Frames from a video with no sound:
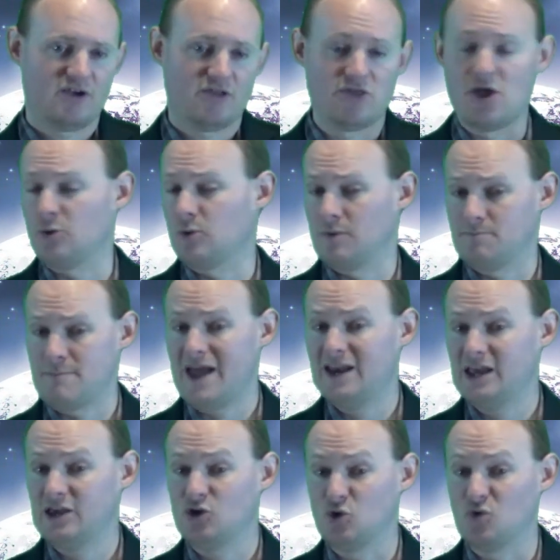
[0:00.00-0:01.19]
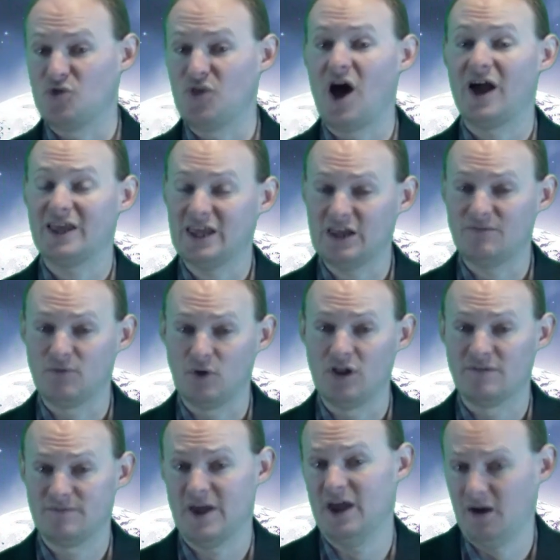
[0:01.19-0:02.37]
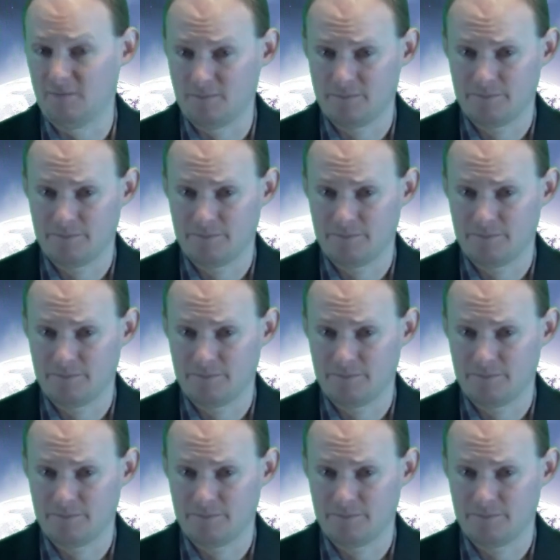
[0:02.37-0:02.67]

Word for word: there were many who thought evil of him.